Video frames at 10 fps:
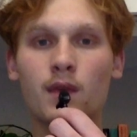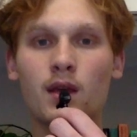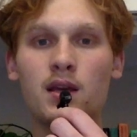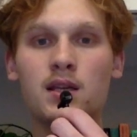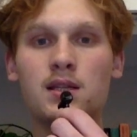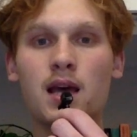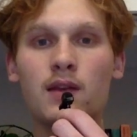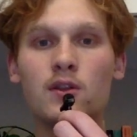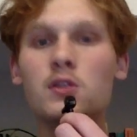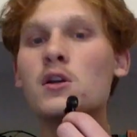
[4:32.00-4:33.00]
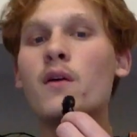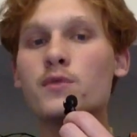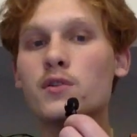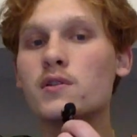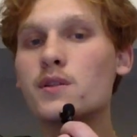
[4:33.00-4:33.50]
is that the
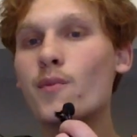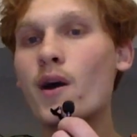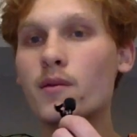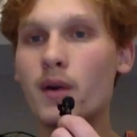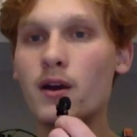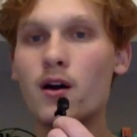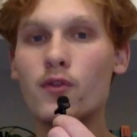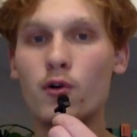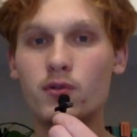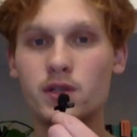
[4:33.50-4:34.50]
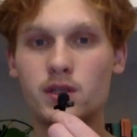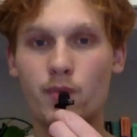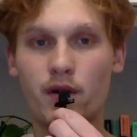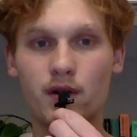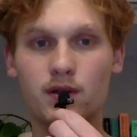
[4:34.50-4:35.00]
Psalms are inspired by God the Holy
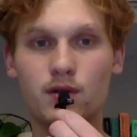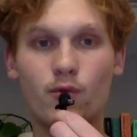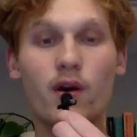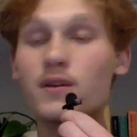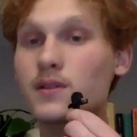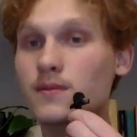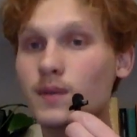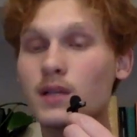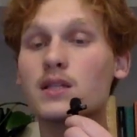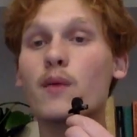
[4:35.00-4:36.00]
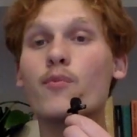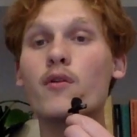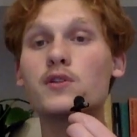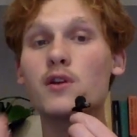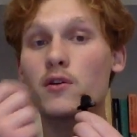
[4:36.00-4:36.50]
Spirit, whereas
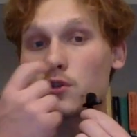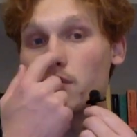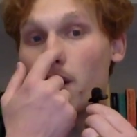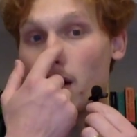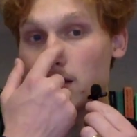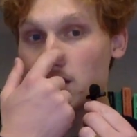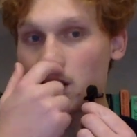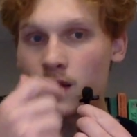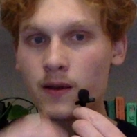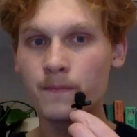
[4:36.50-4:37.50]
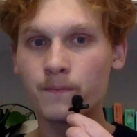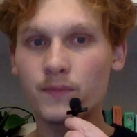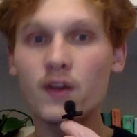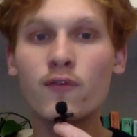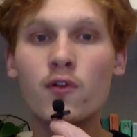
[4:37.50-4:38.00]
contemporary songs are not.
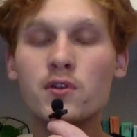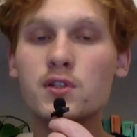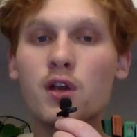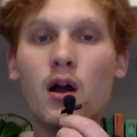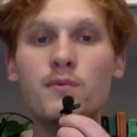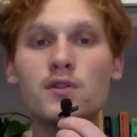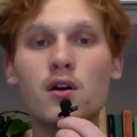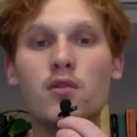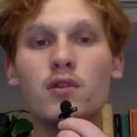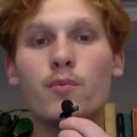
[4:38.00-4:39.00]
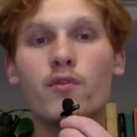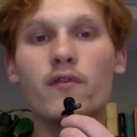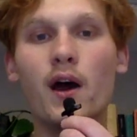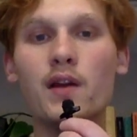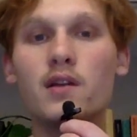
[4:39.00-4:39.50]
Therefore, Psalms not only
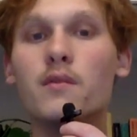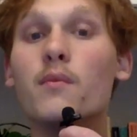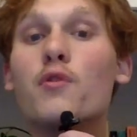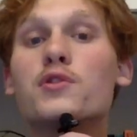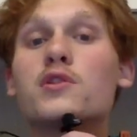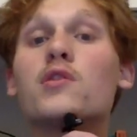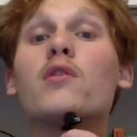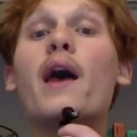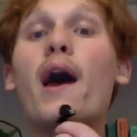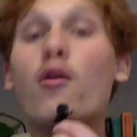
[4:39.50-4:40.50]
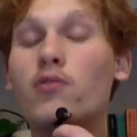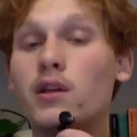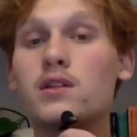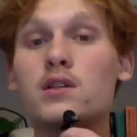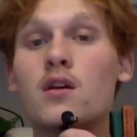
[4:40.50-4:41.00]
provide an emotional
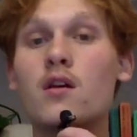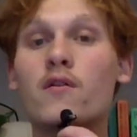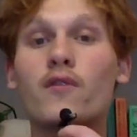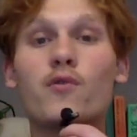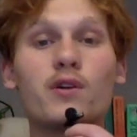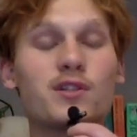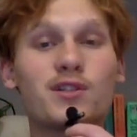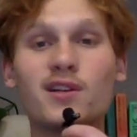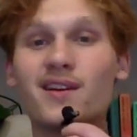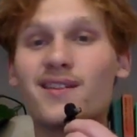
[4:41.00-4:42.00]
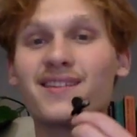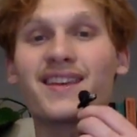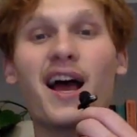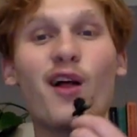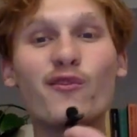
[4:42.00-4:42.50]
outlet for which
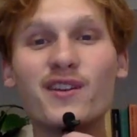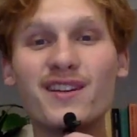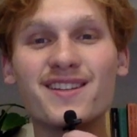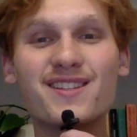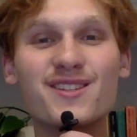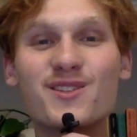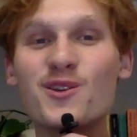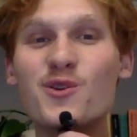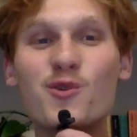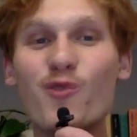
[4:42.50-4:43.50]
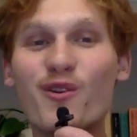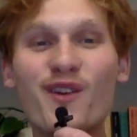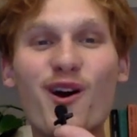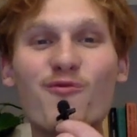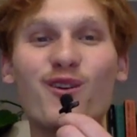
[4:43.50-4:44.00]
Calvinists who are
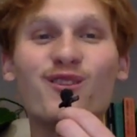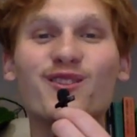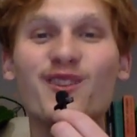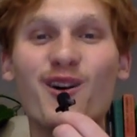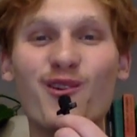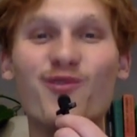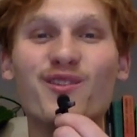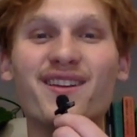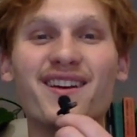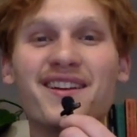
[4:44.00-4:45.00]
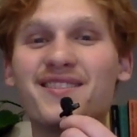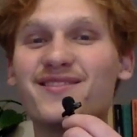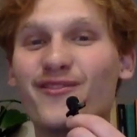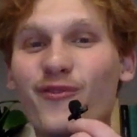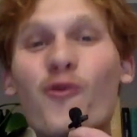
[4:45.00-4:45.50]
not well known
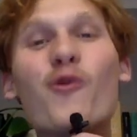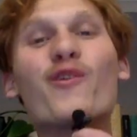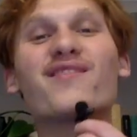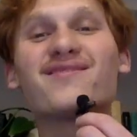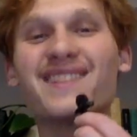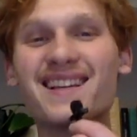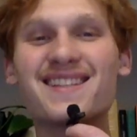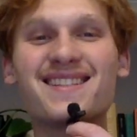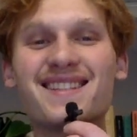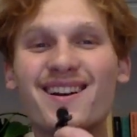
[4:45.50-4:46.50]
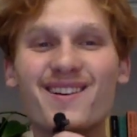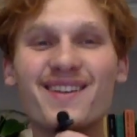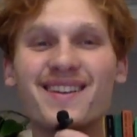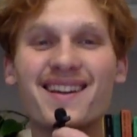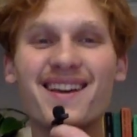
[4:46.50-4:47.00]
for
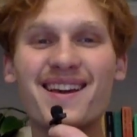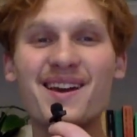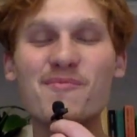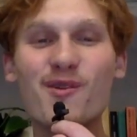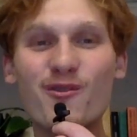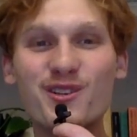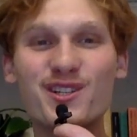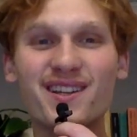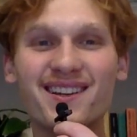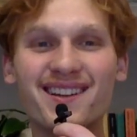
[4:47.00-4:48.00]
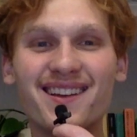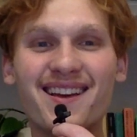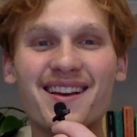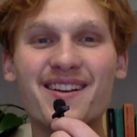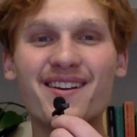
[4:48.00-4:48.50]
necessary emotion
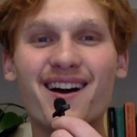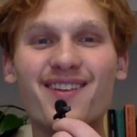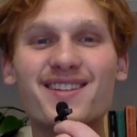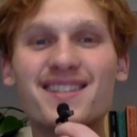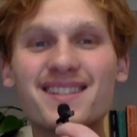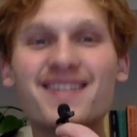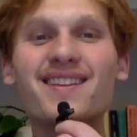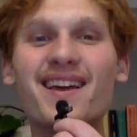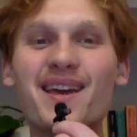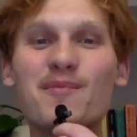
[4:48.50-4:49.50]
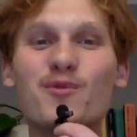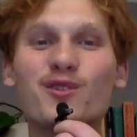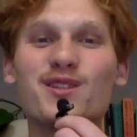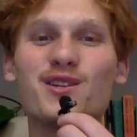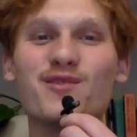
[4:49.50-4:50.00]
are still able
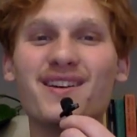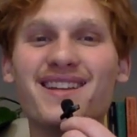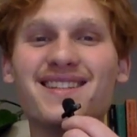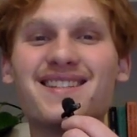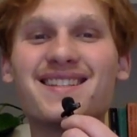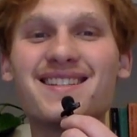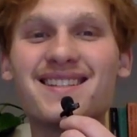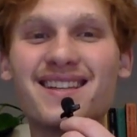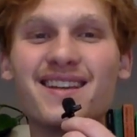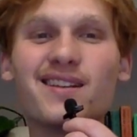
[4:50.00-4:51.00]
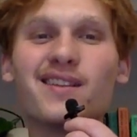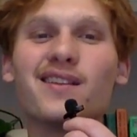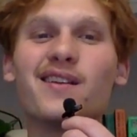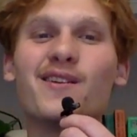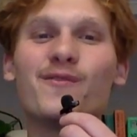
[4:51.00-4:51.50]
to
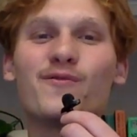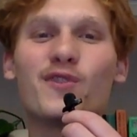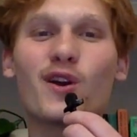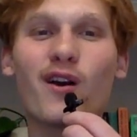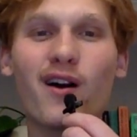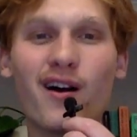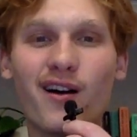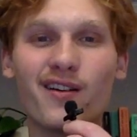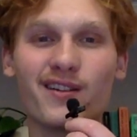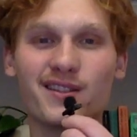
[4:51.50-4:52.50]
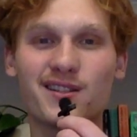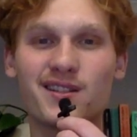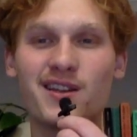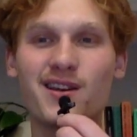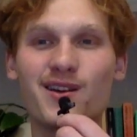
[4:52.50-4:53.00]
instill their
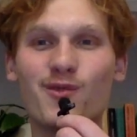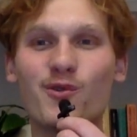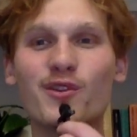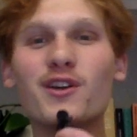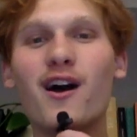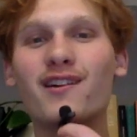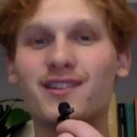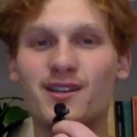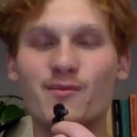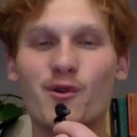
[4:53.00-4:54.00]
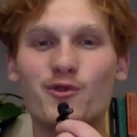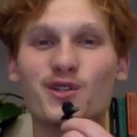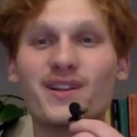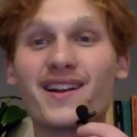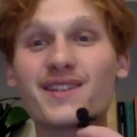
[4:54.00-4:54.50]
hearts with godly
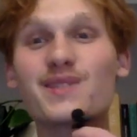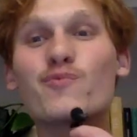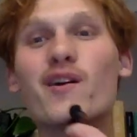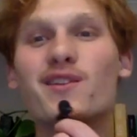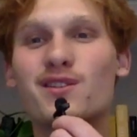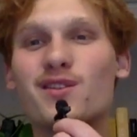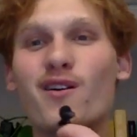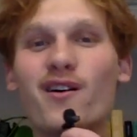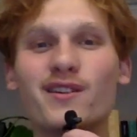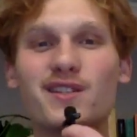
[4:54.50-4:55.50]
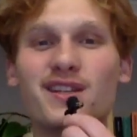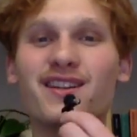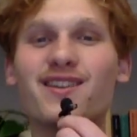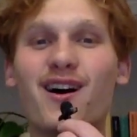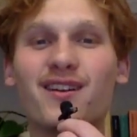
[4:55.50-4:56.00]
emotion and express their hearts
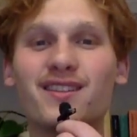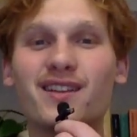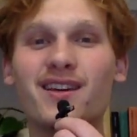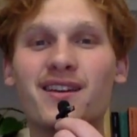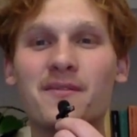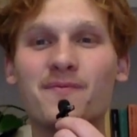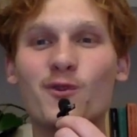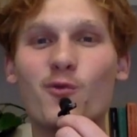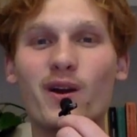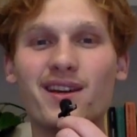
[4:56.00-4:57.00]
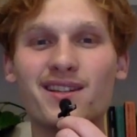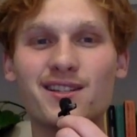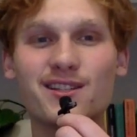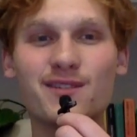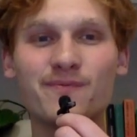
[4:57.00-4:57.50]
in godly
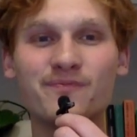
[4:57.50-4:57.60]
ways.